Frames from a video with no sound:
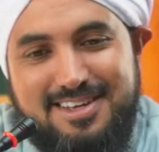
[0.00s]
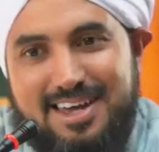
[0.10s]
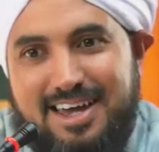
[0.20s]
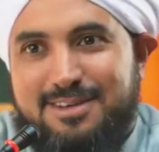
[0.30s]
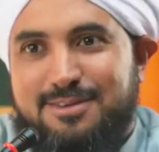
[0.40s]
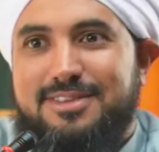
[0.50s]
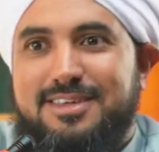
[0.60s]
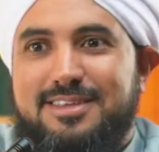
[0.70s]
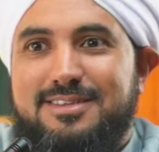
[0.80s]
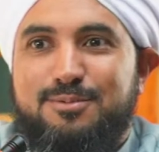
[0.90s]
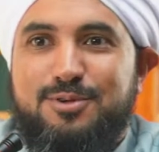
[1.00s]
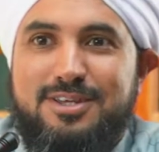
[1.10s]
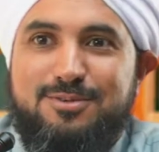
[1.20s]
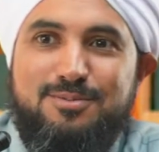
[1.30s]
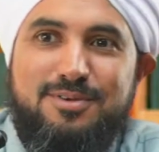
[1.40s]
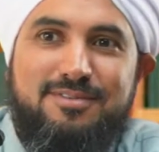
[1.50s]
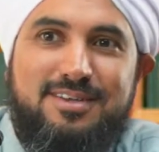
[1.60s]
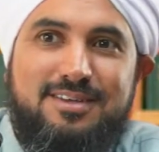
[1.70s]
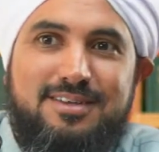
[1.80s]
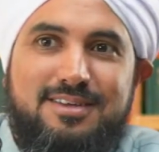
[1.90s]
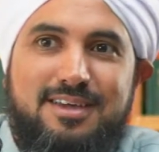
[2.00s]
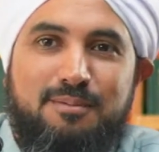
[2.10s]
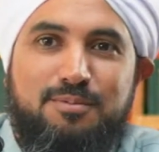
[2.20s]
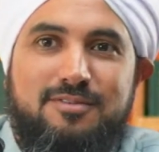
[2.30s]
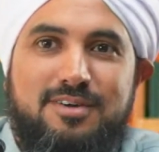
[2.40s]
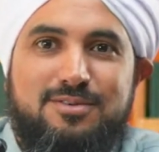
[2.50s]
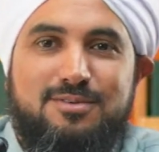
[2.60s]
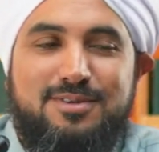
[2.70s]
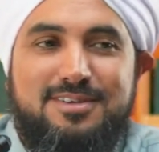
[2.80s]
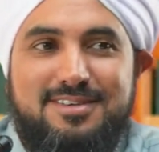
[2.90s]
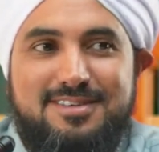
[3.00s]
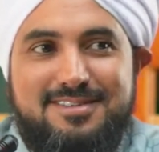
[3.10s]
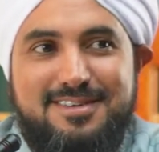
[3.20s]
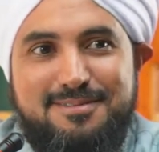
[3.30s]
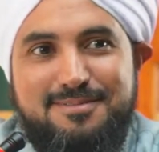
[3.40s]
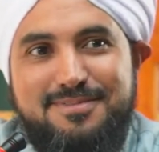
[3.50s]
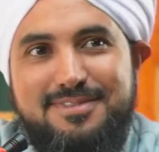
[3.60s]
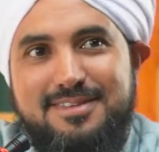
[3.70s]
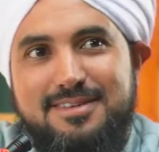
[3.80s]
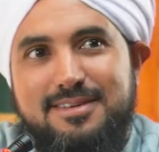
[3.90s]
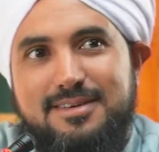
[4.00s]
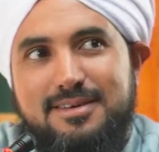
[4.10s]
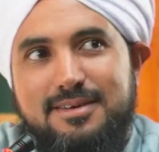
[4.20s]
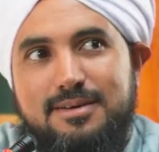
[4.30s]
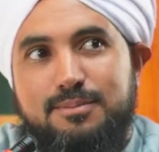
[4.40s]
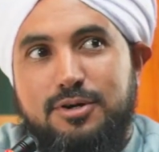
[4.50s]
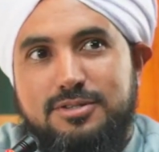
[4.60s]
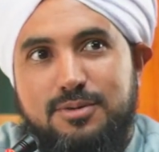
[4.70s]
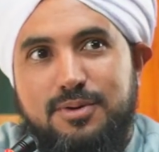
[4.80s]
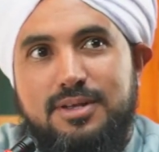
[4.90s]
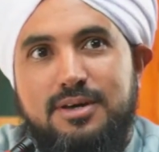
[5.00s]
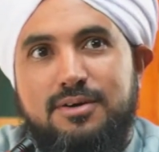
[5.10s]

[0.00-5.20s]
I don't think the Murid would be very happy if I should mention his name. Passed away now,